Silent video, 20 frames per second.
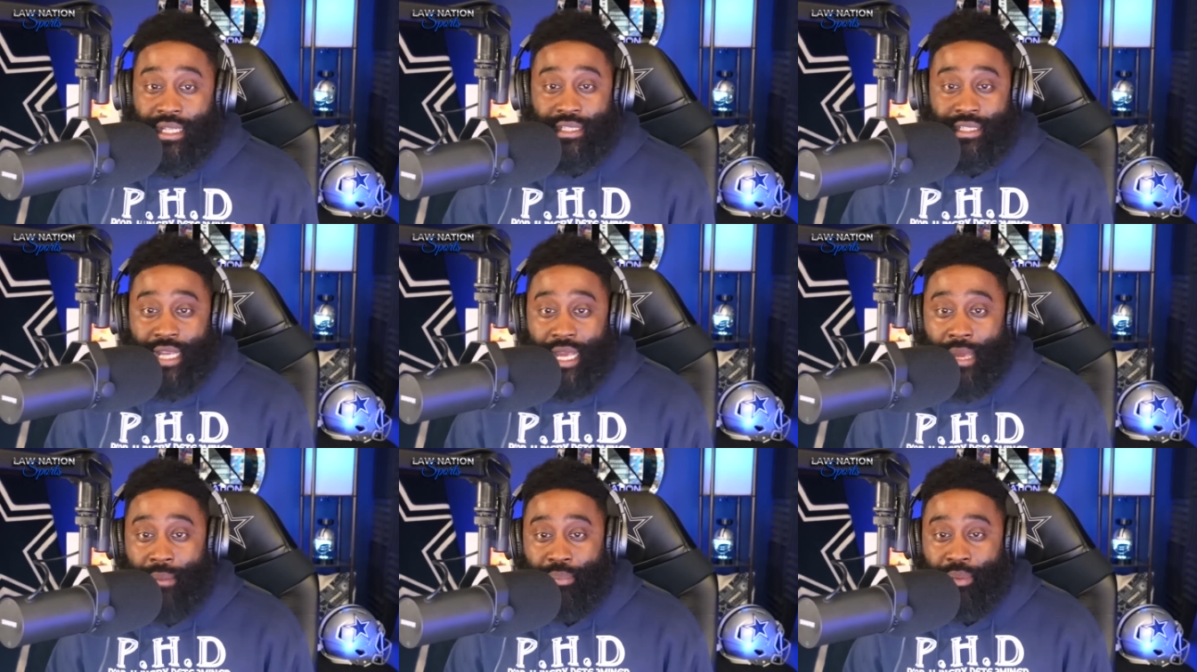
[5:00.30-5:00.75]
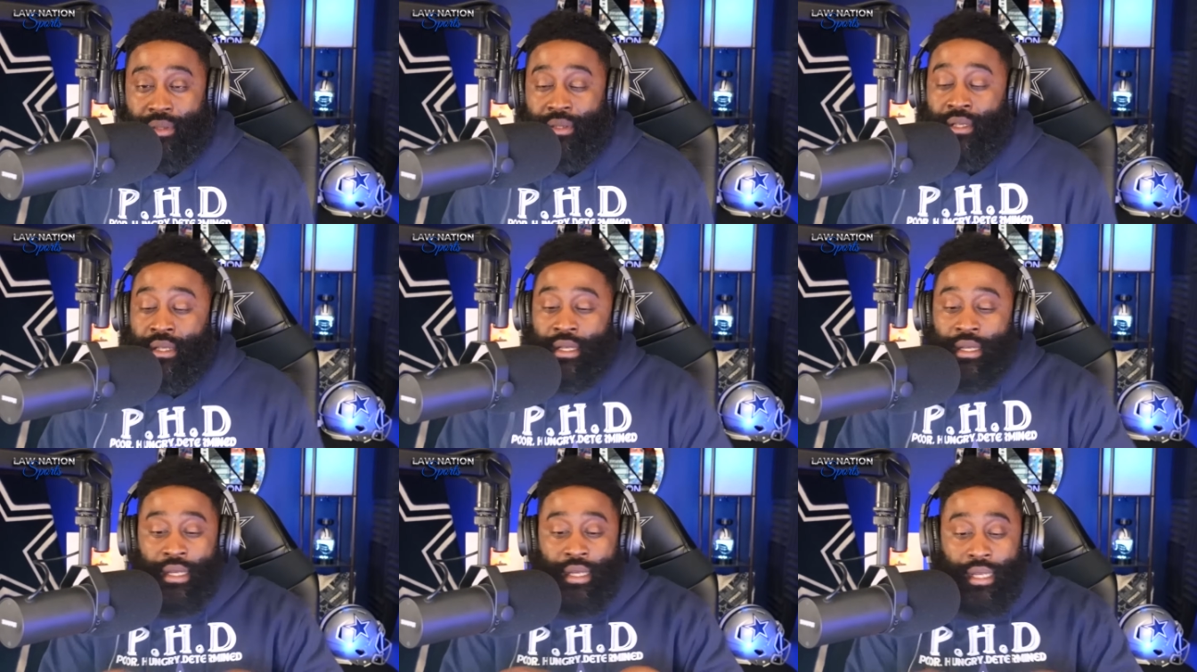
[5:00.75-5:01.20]
happen.
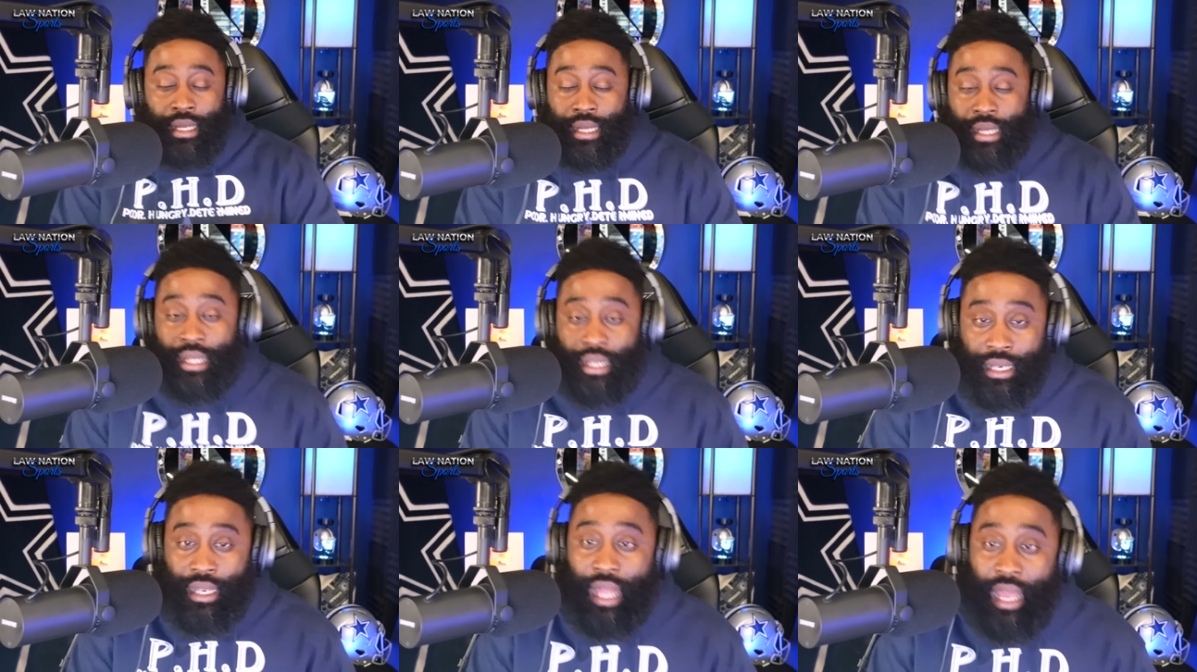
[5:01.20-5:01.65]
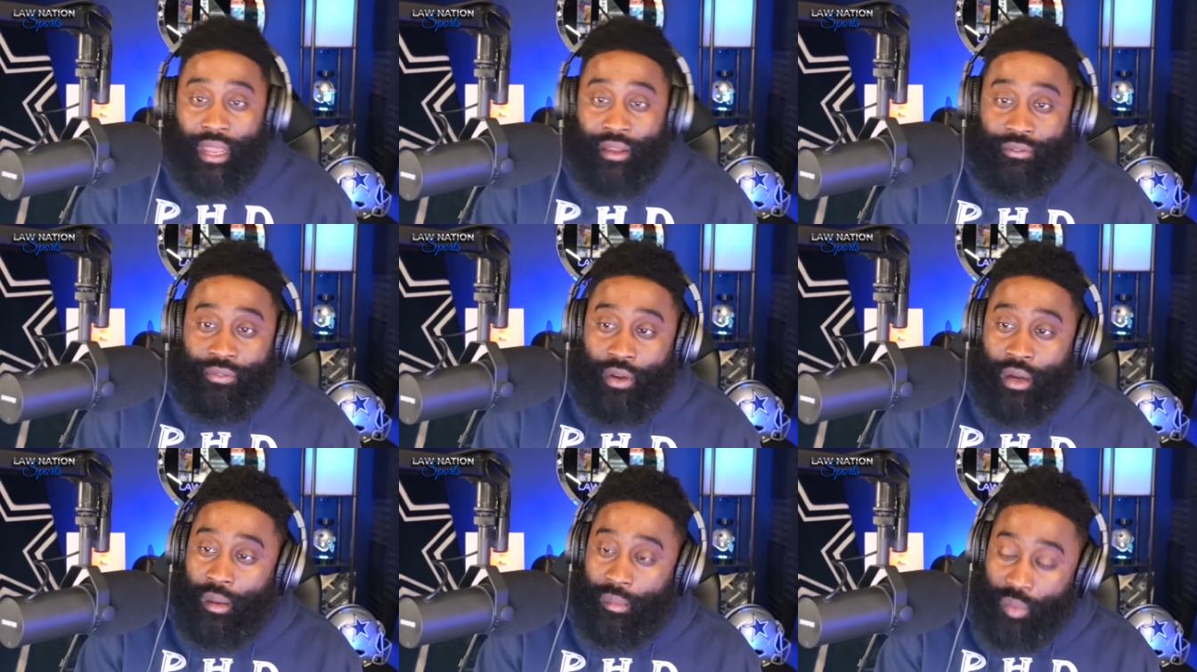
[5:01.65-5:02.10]
In
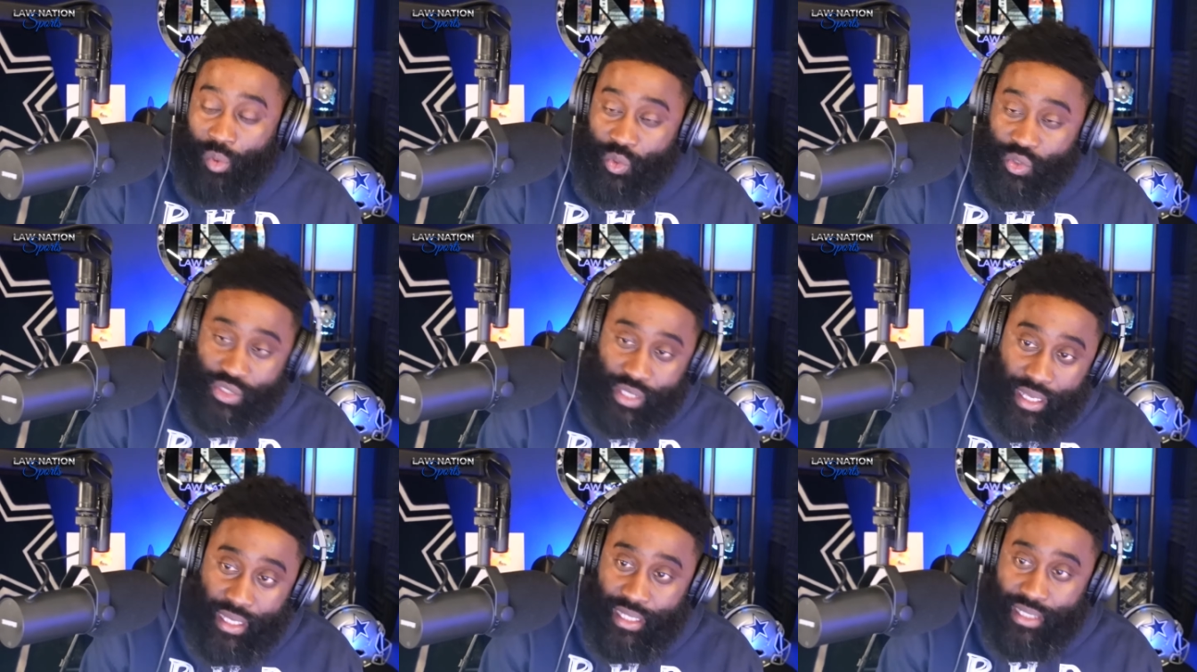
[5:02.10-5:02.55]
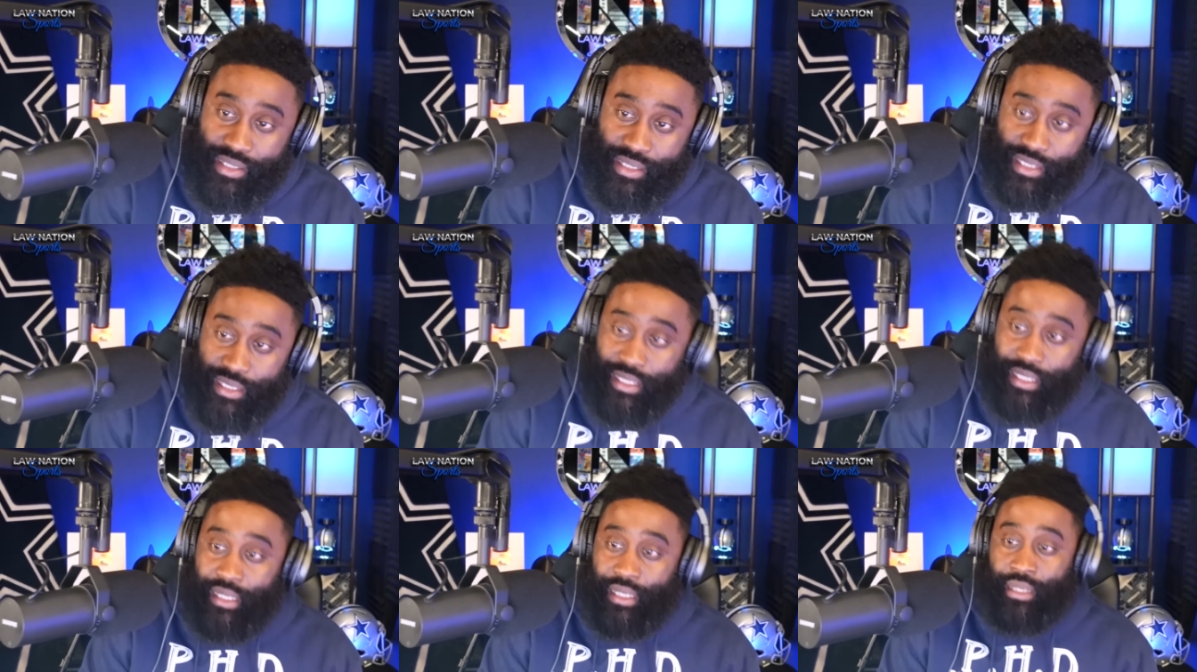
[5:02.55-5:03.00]
life, I'm going to say this
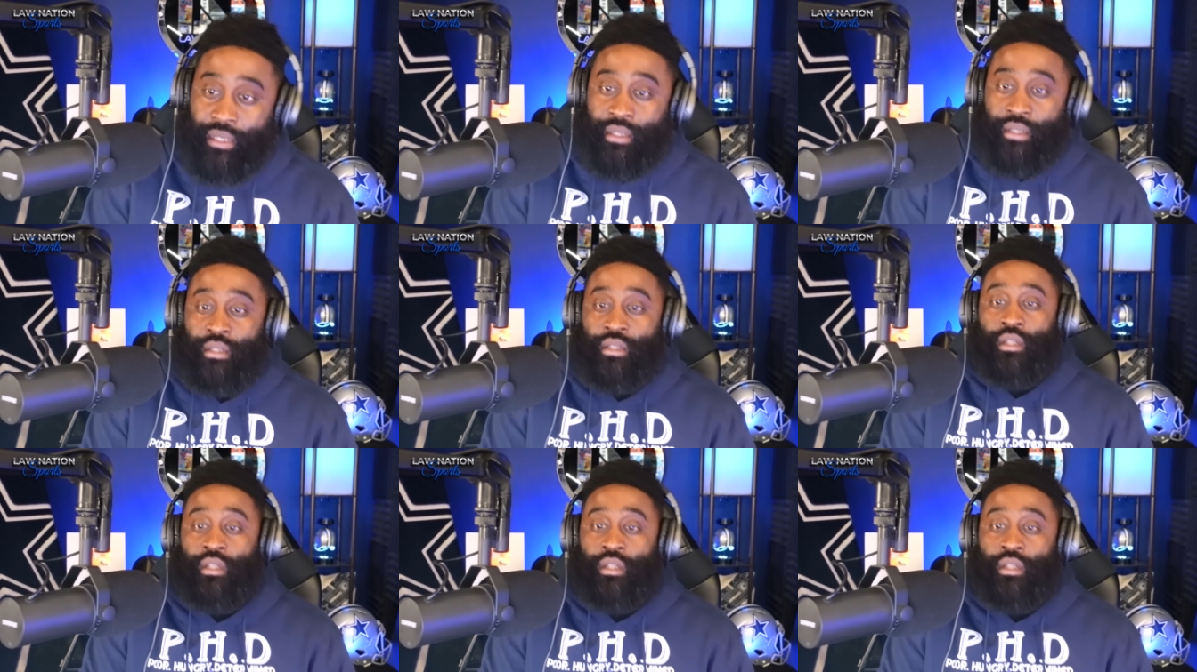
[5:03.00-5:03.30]
again,